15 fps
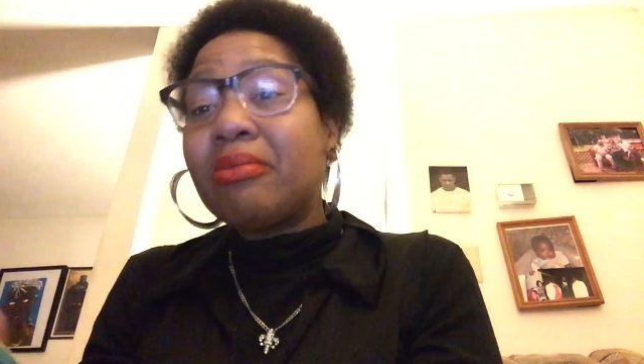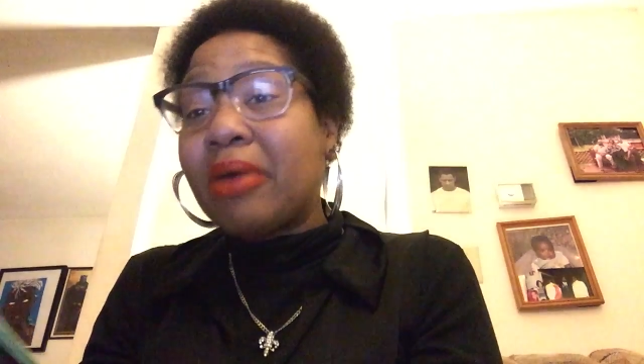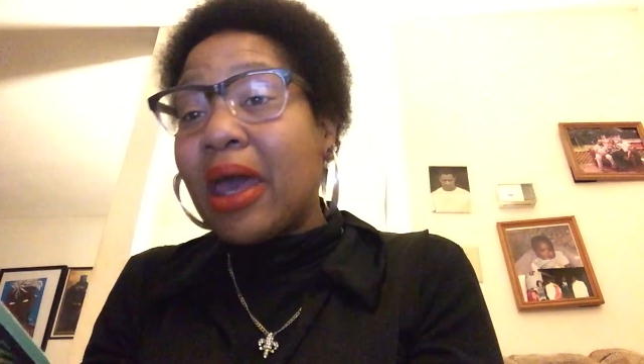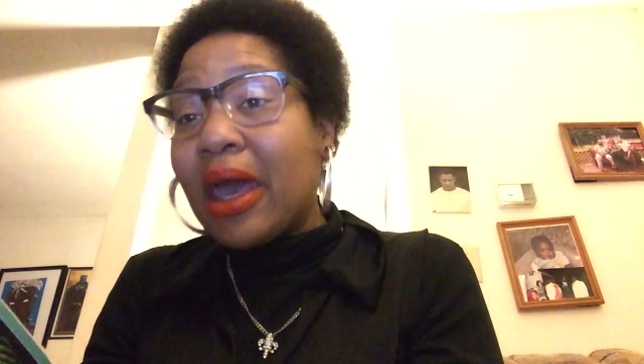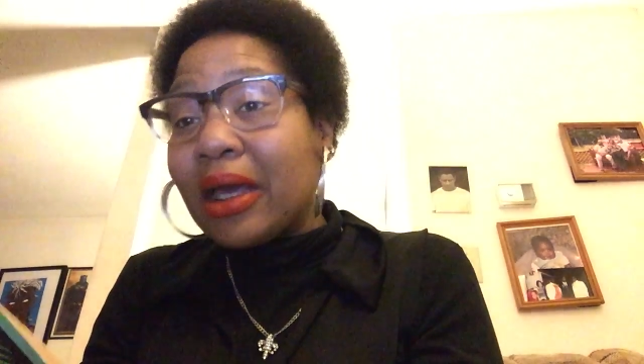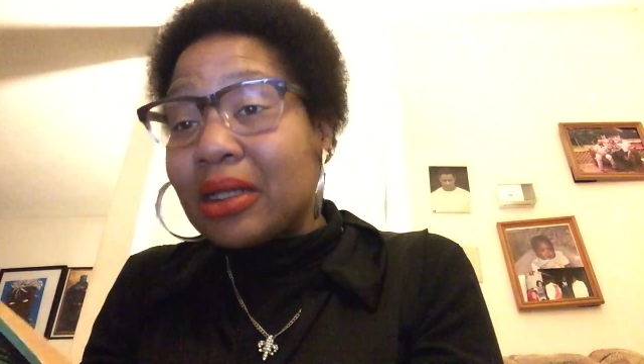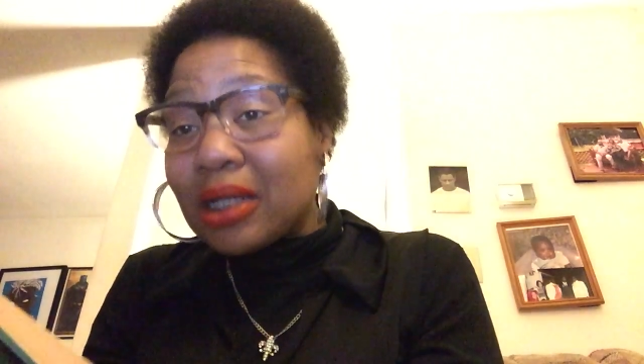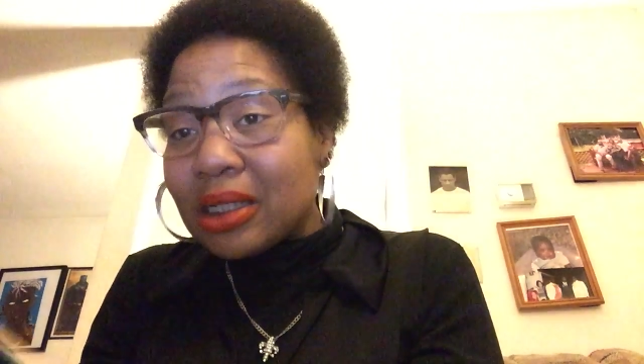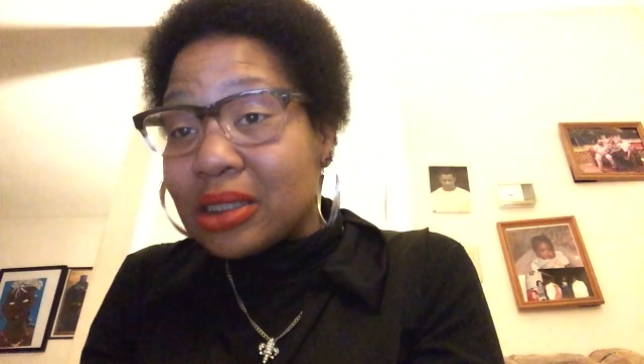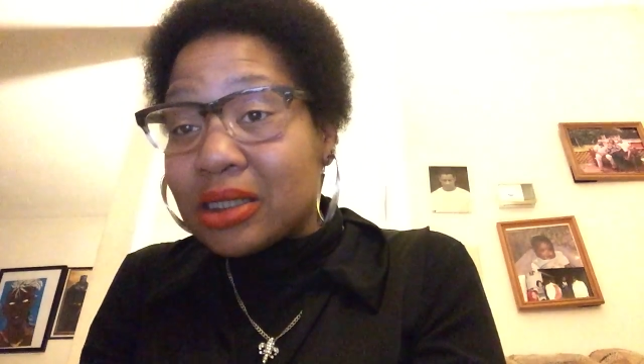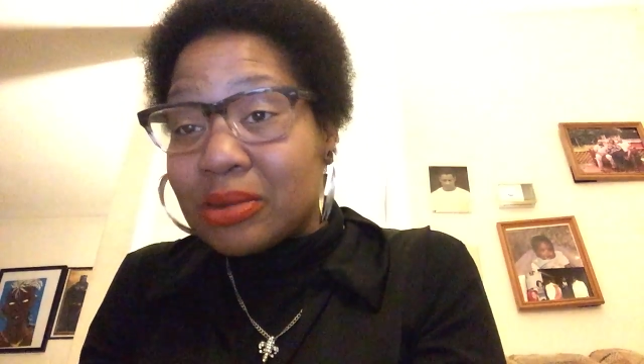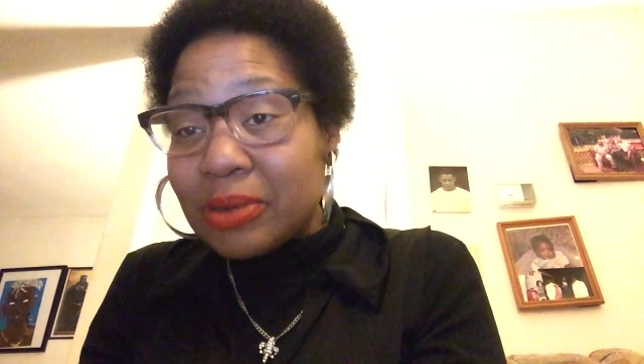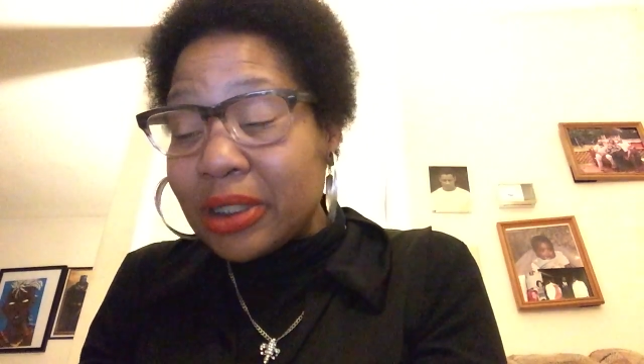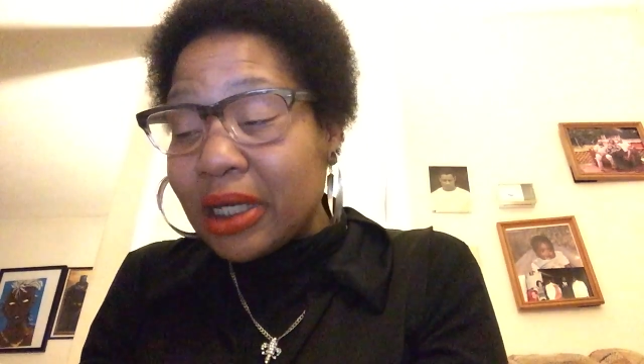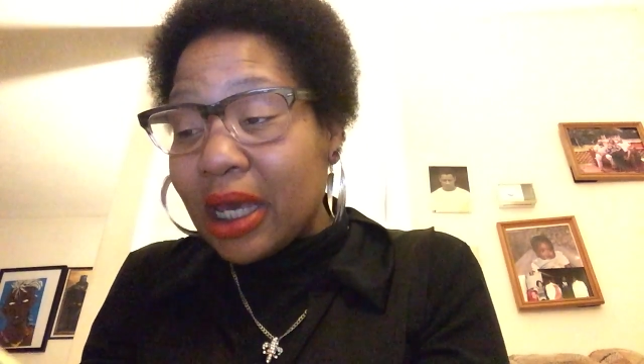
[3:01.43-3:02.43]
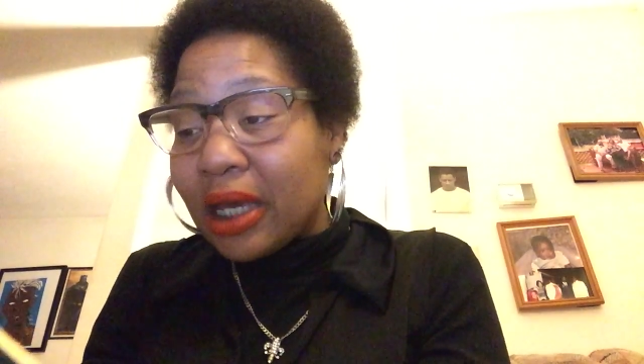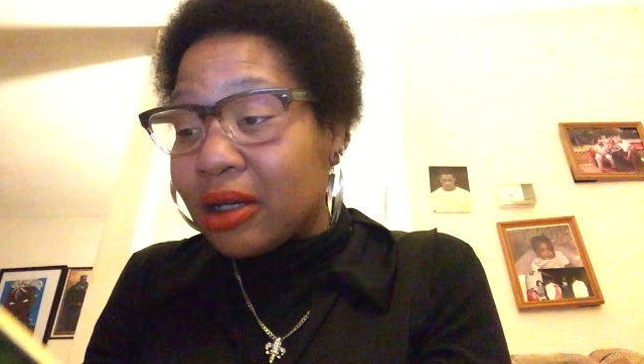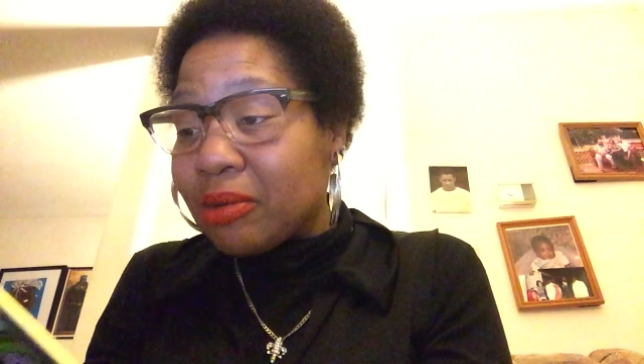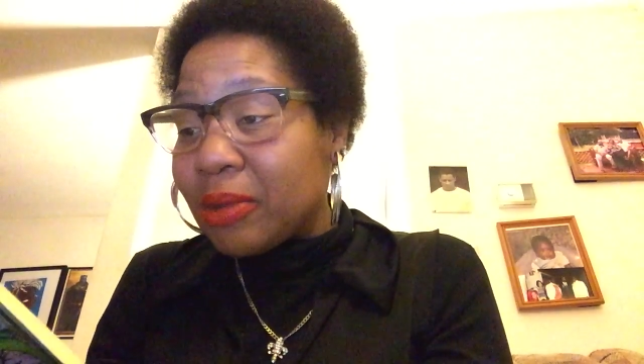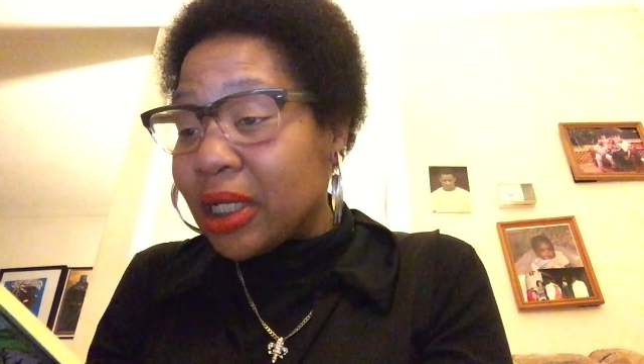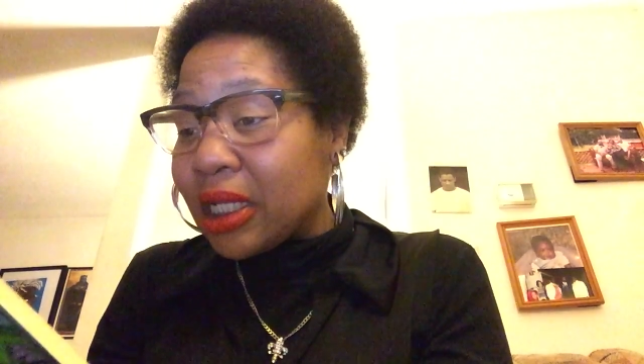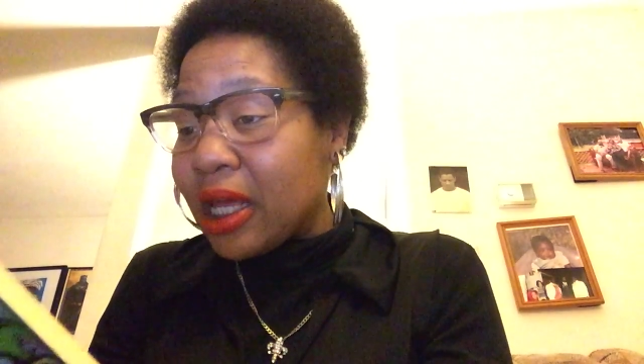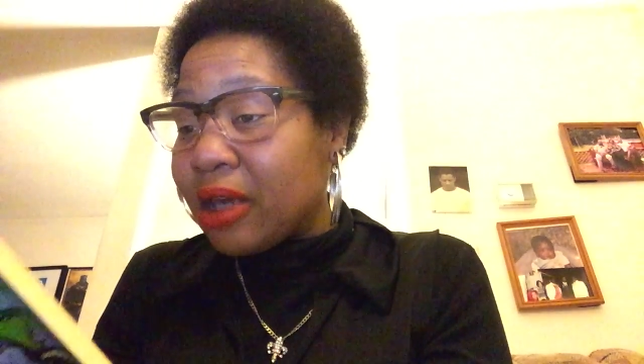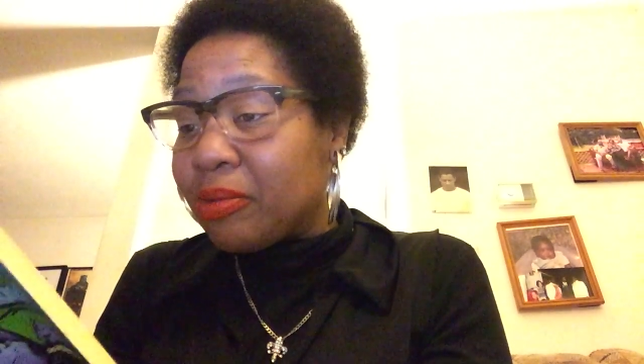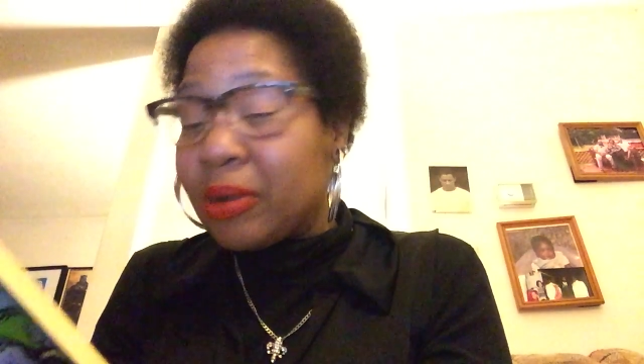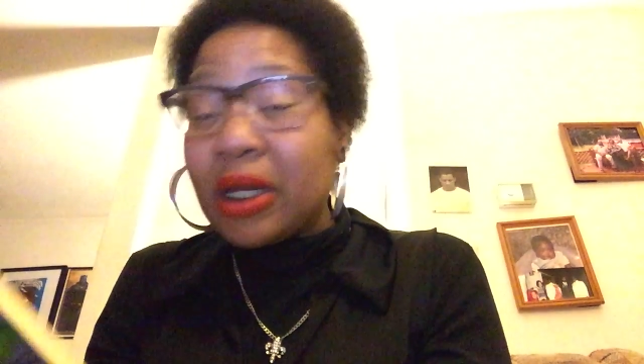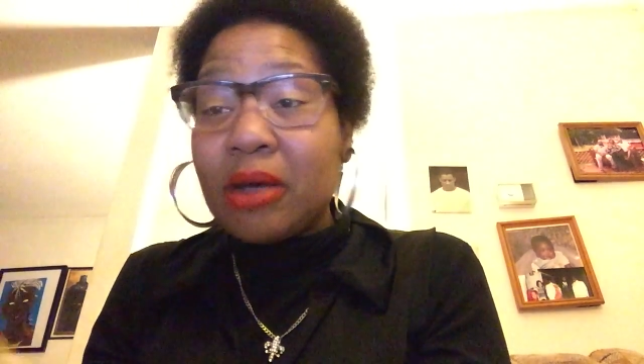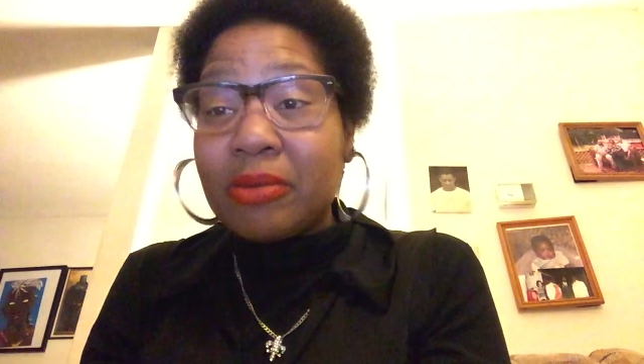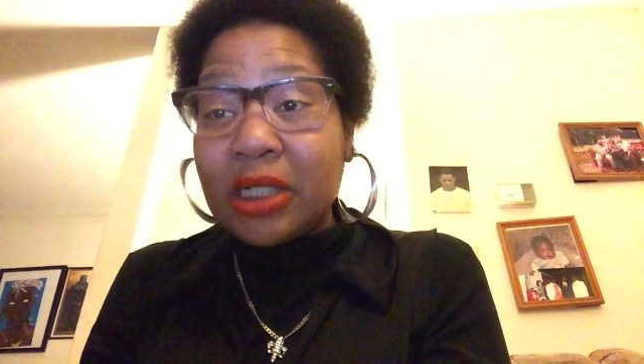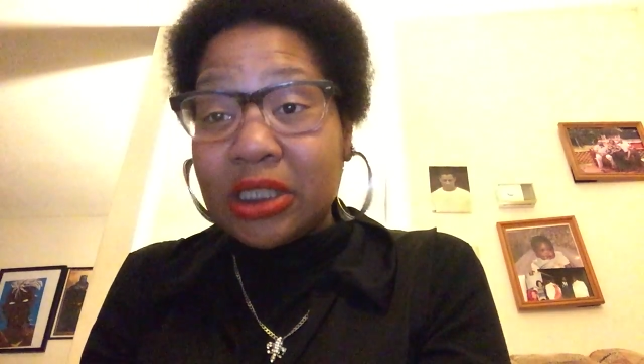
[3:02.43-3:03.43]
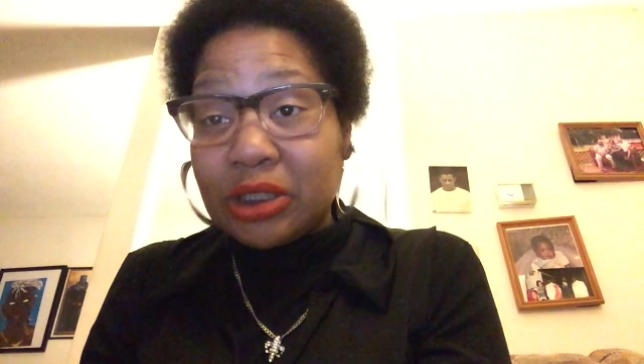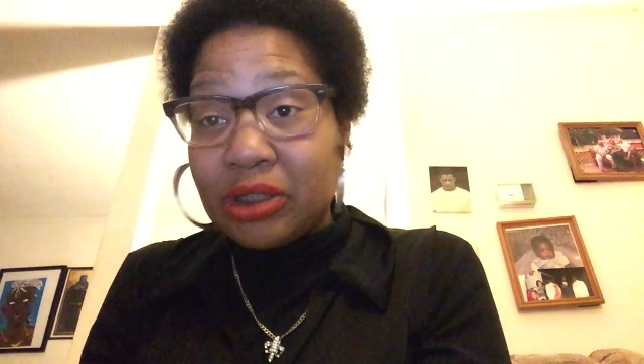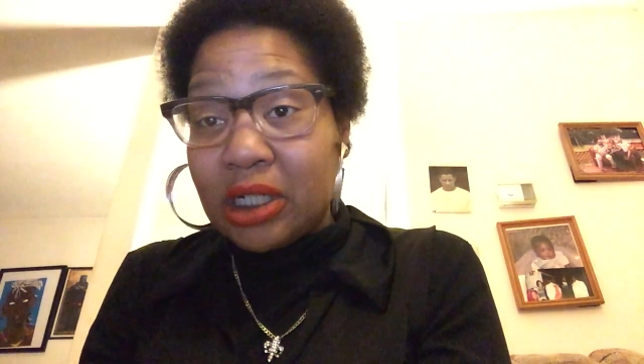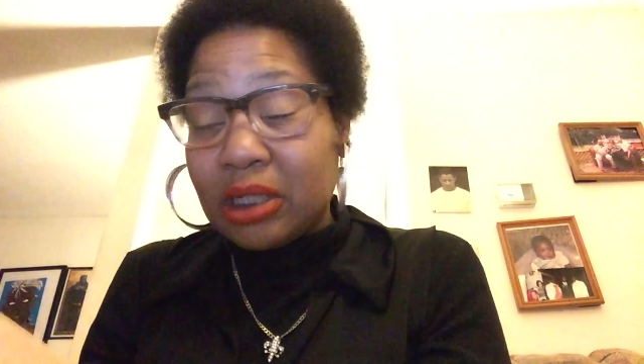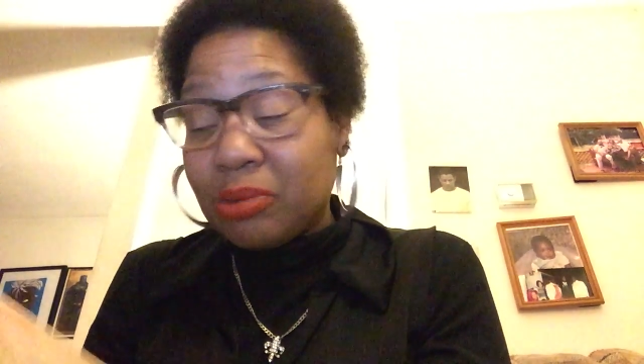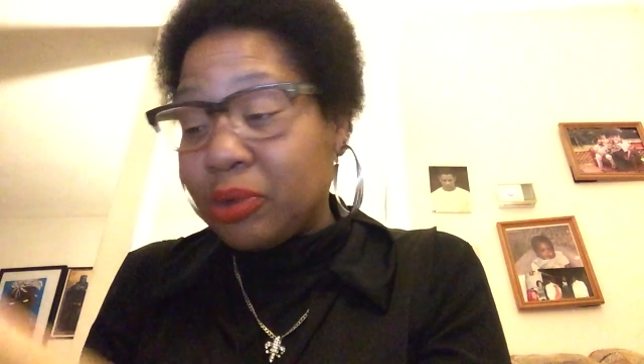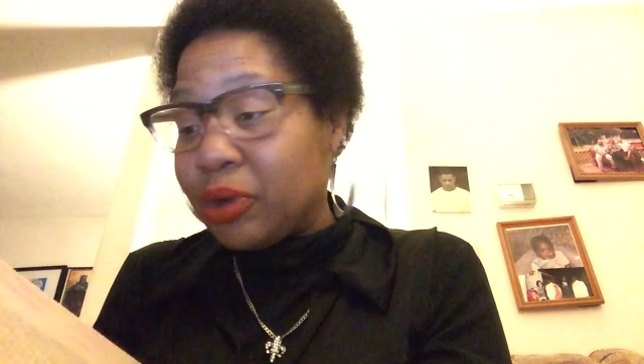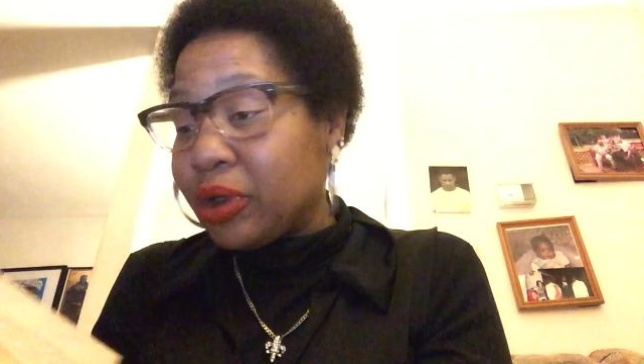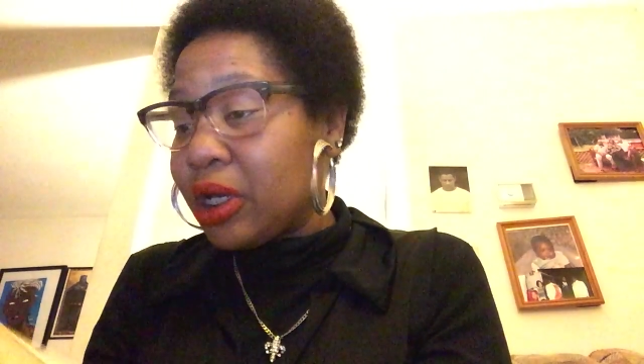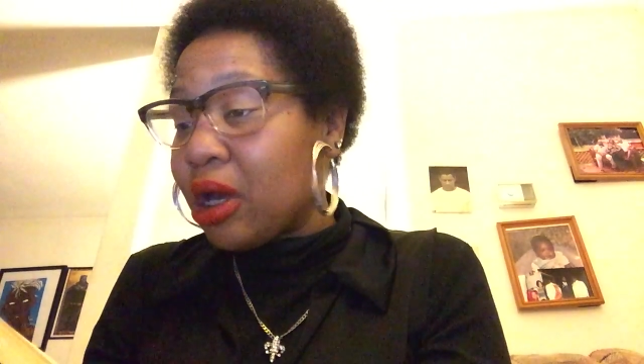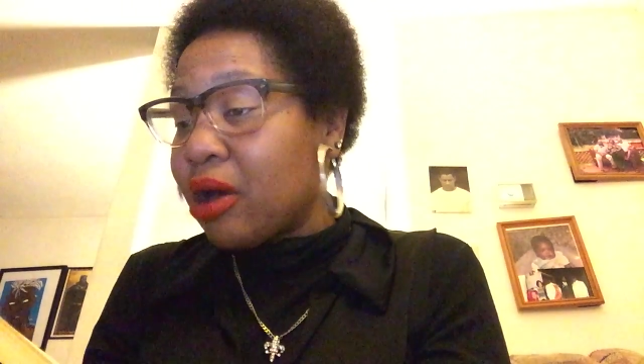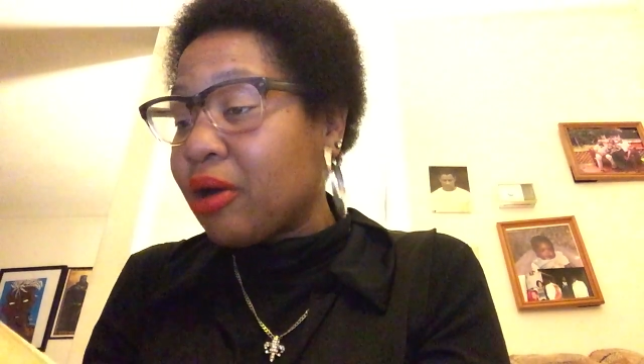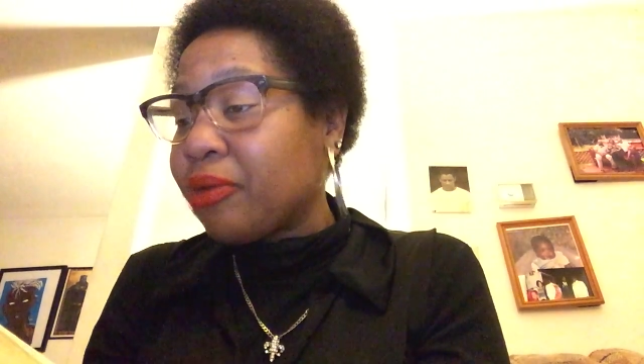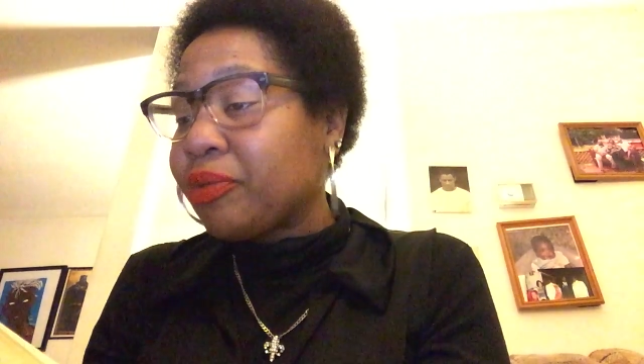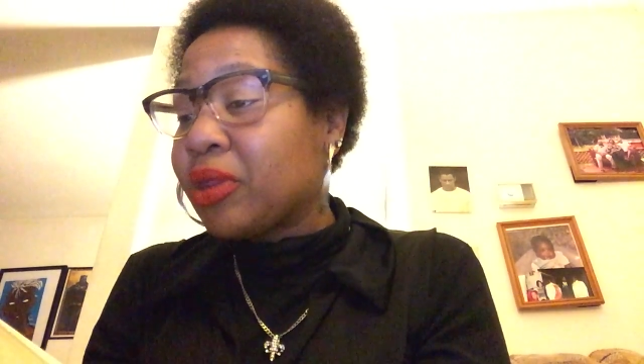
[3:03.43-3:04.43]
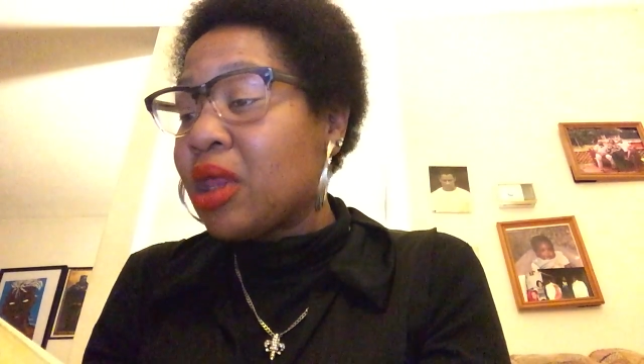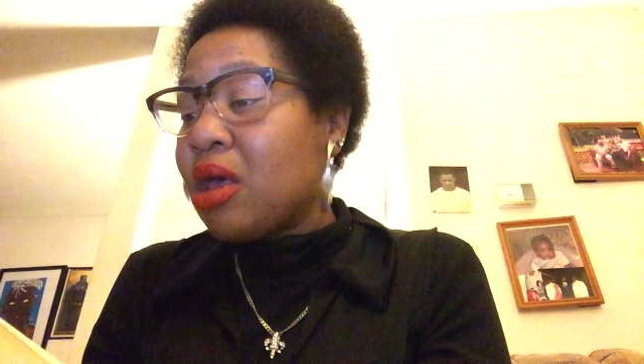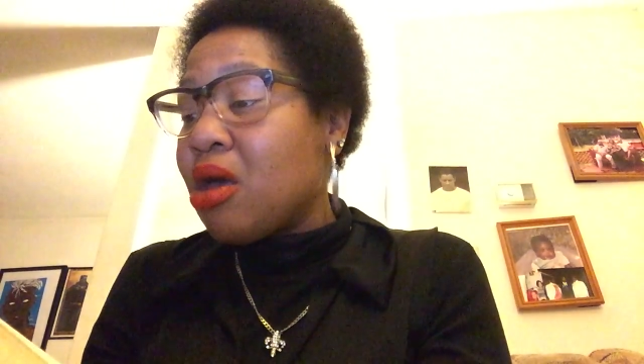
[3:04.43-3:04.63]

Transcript: impact that this book had on my life, but I'm not trying to bore y'all.